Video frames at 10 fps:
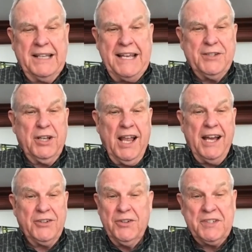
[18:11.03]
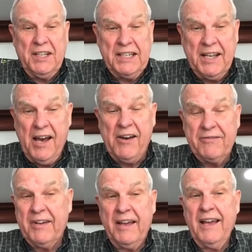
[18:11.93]
lays on line. You're a silly
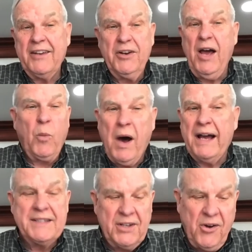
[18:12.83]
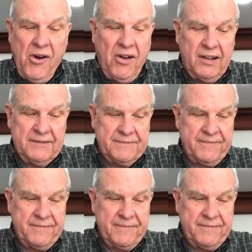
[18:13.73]
dove. You're not wise at all.